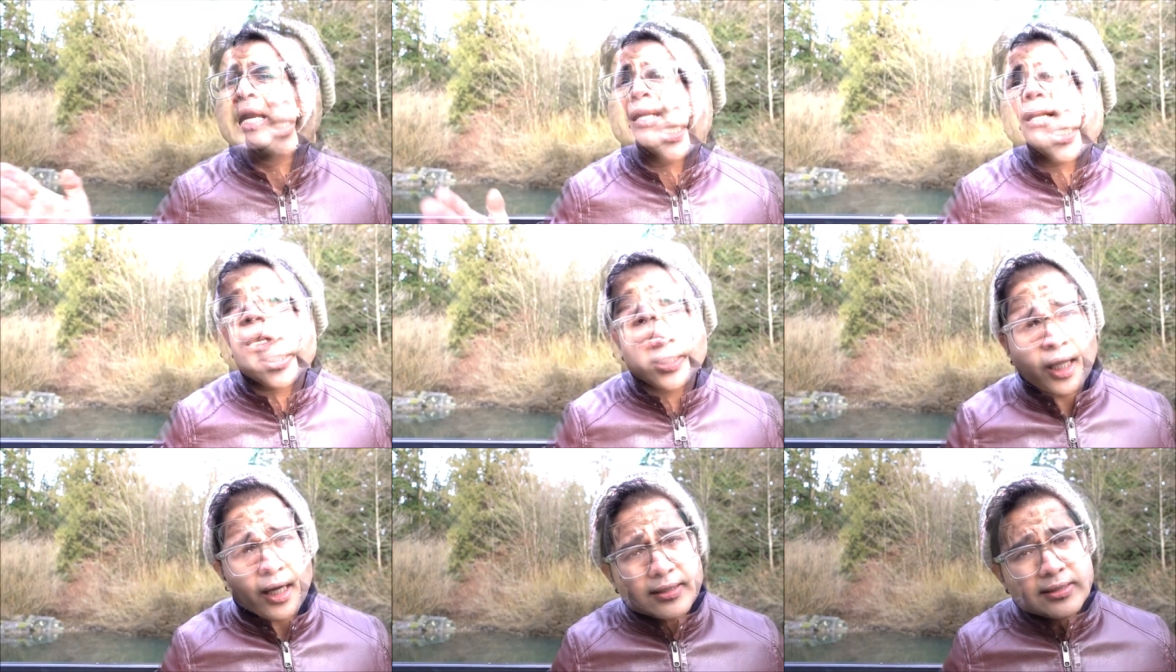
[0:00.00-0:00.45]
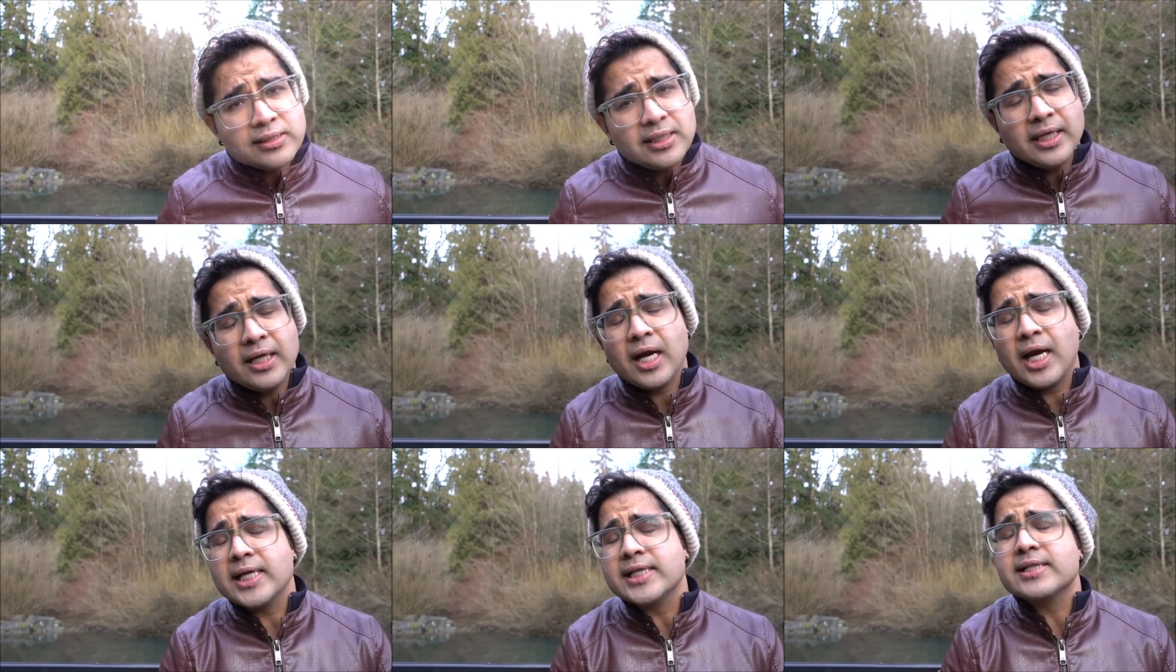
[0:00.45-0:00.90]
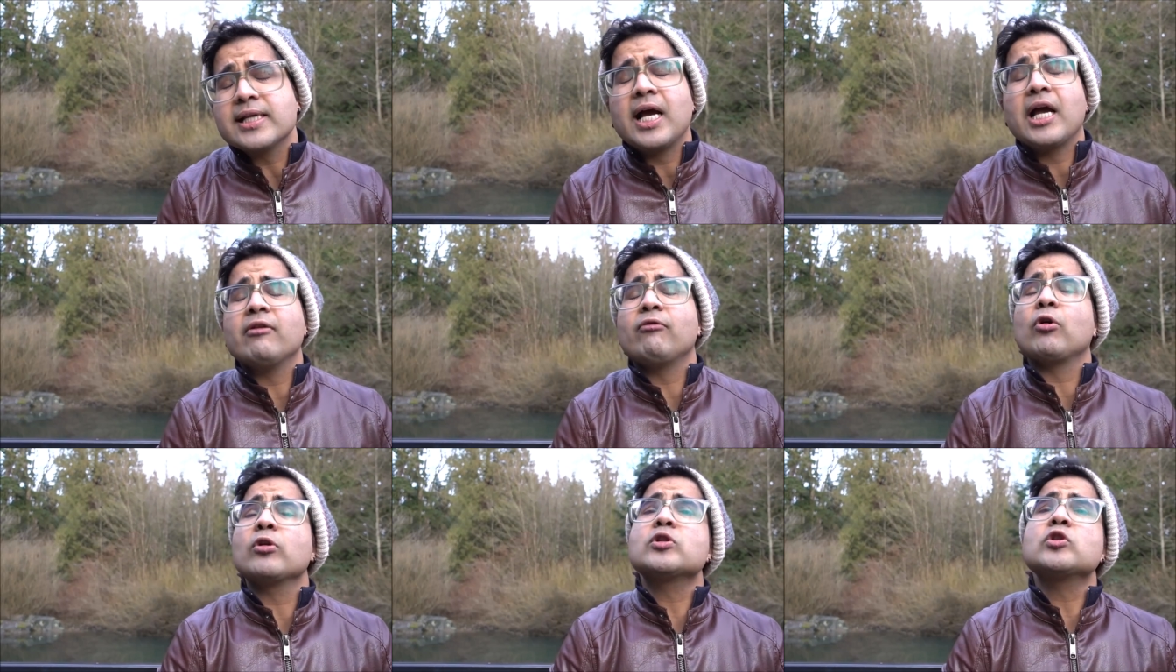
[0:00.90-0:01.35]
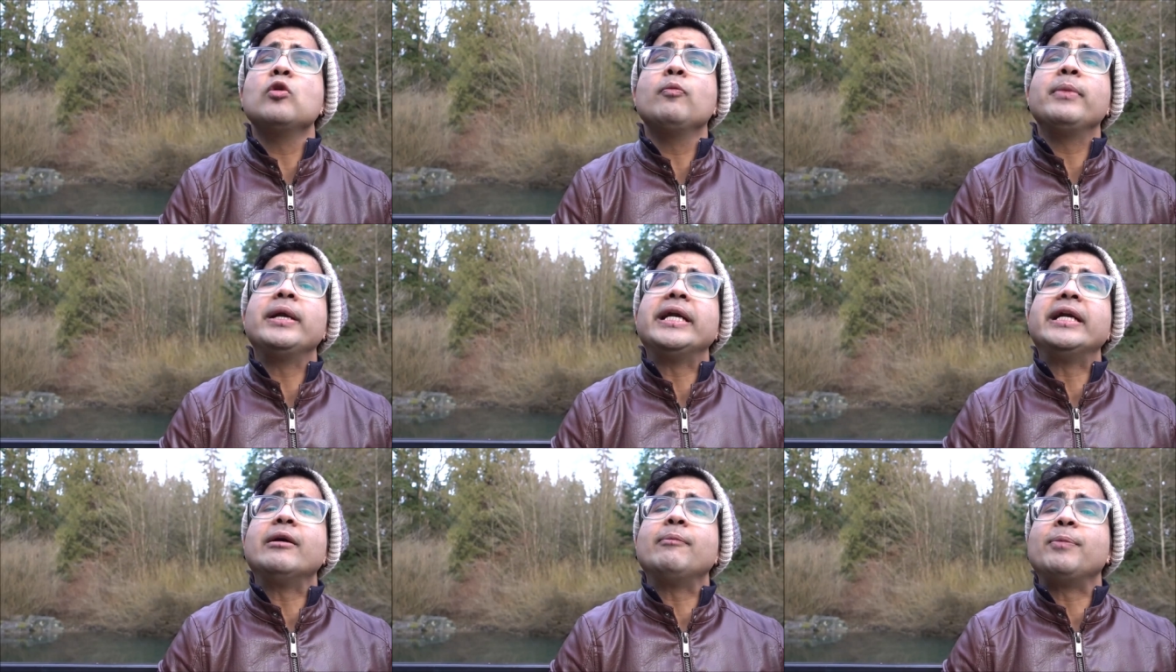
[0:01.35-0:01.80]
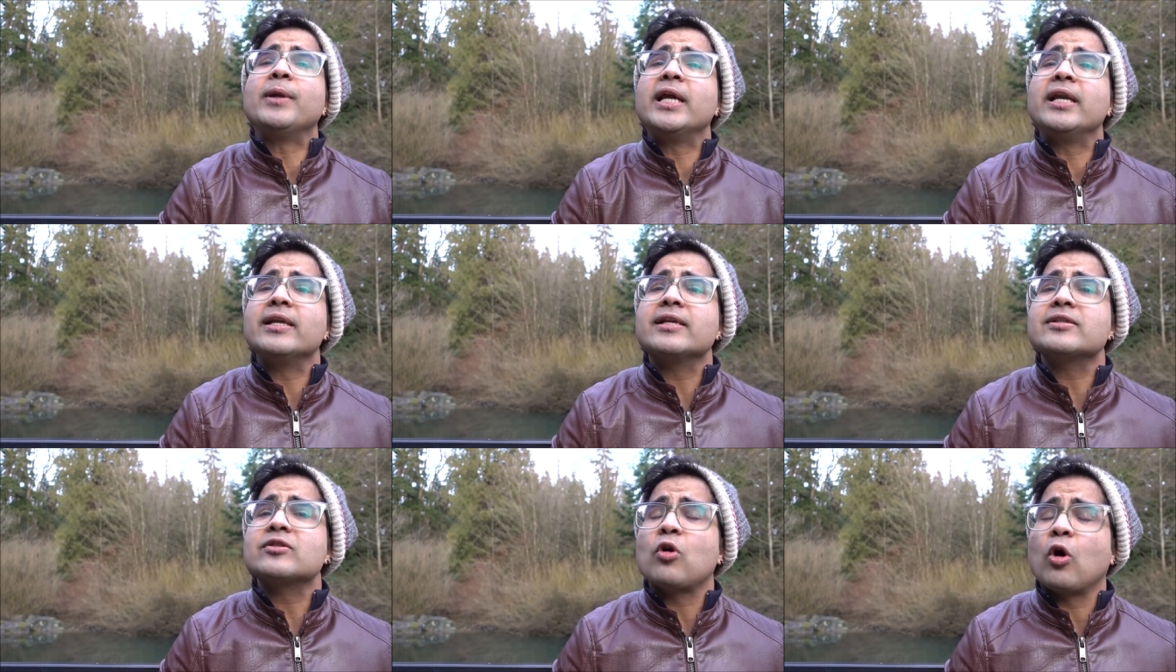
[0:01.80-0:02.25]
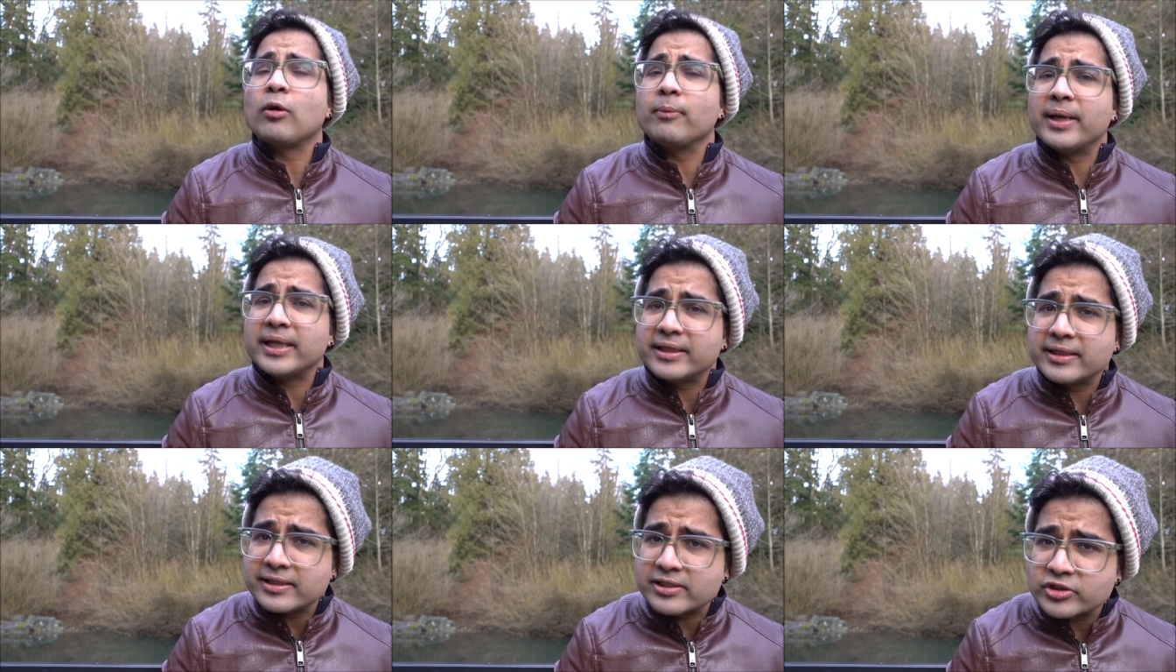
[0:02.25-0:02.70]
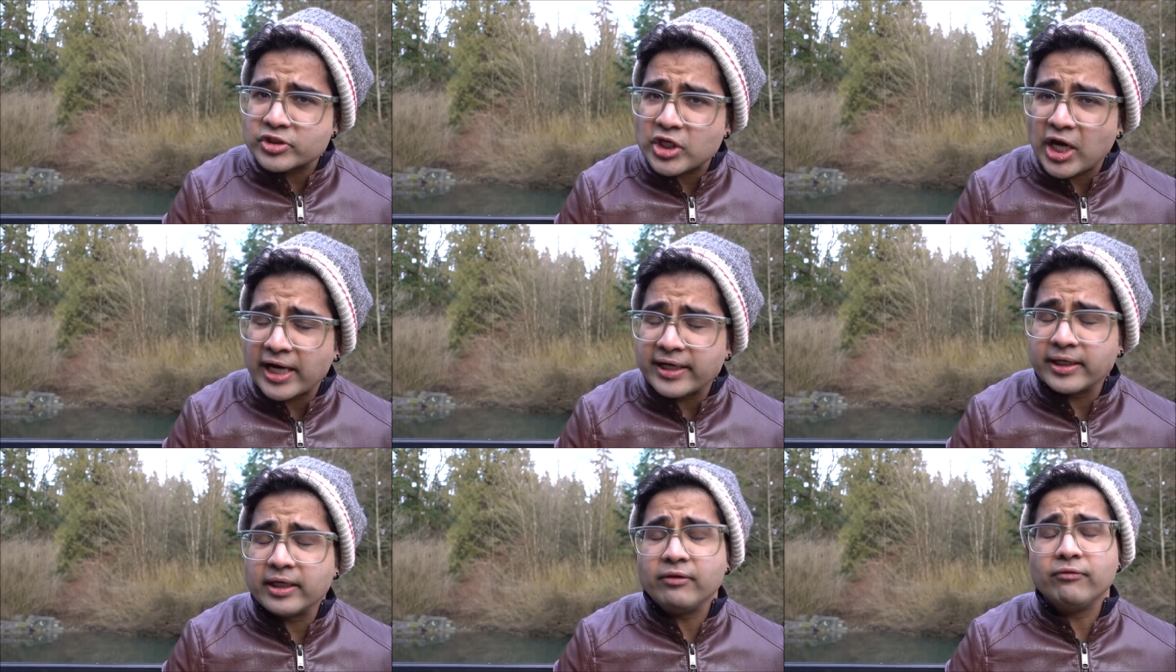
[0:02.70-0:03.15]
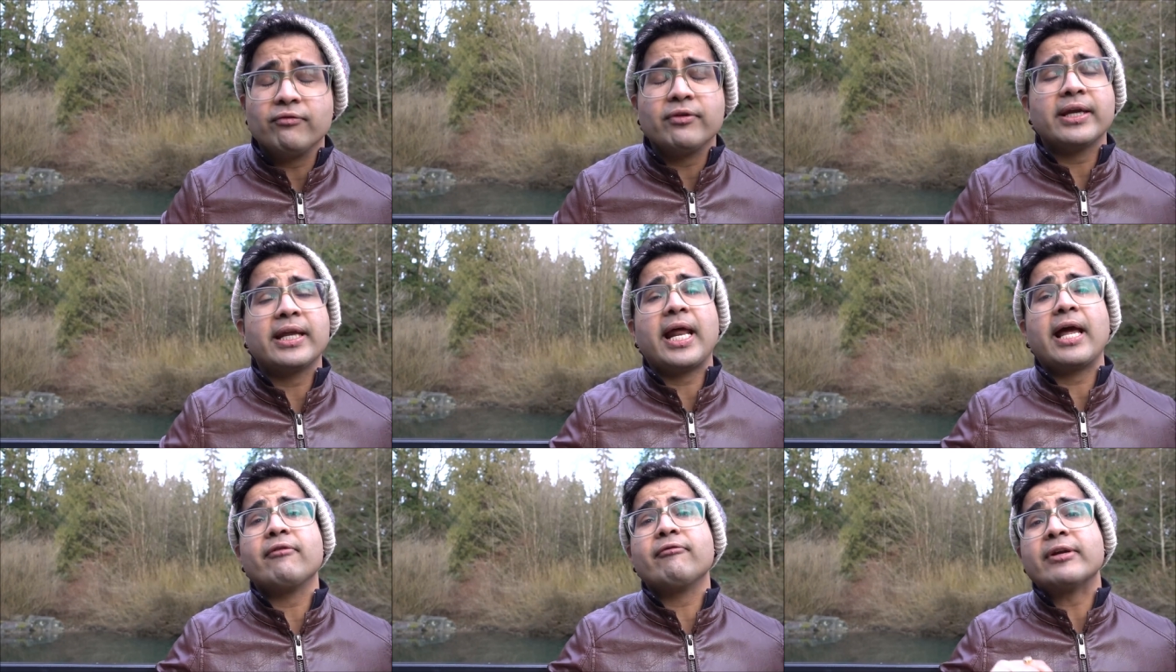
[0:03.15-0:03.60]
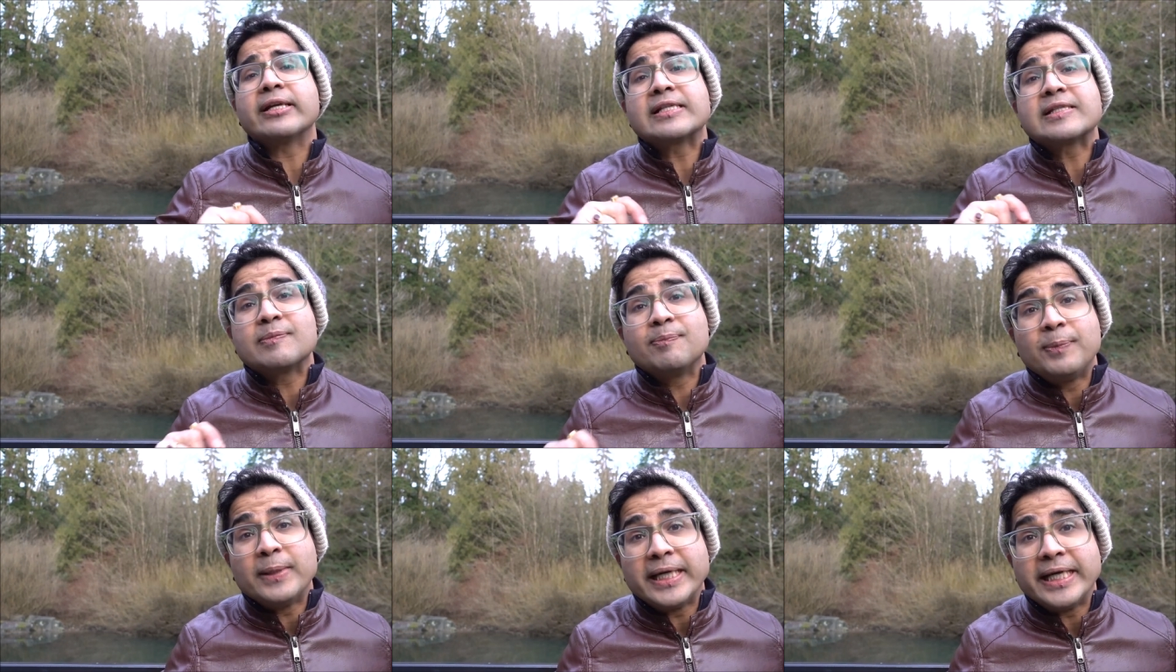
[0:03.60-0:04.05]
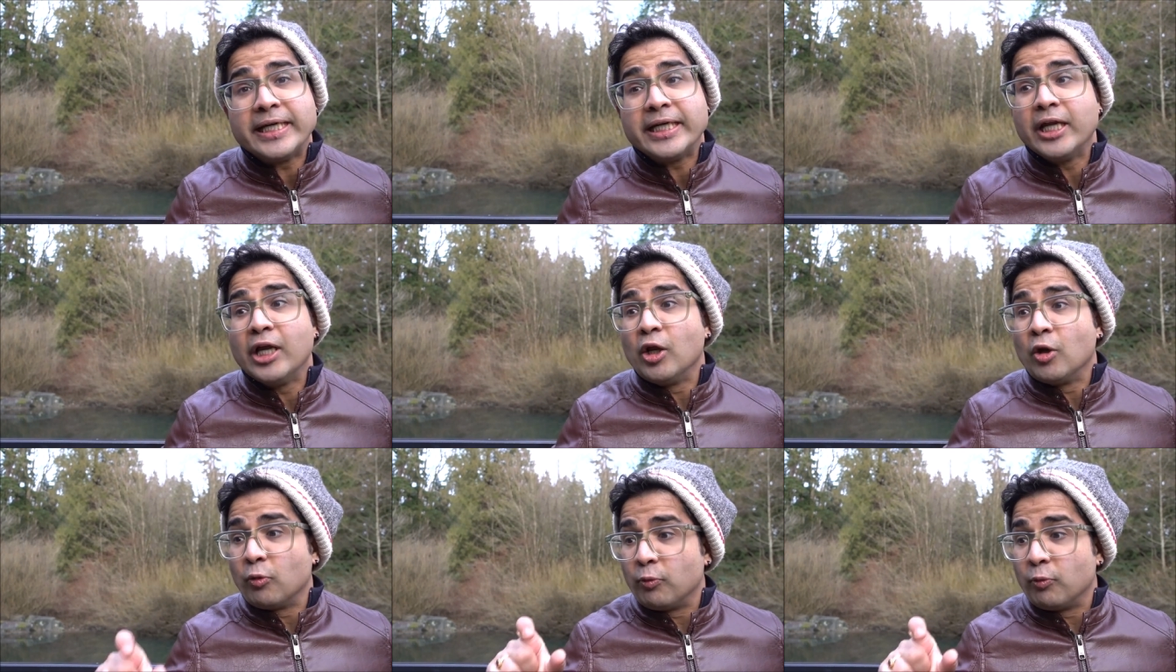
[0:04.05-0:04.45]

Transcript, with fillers: And lastly, guys, I've also made a playlist on my this channel where I've explained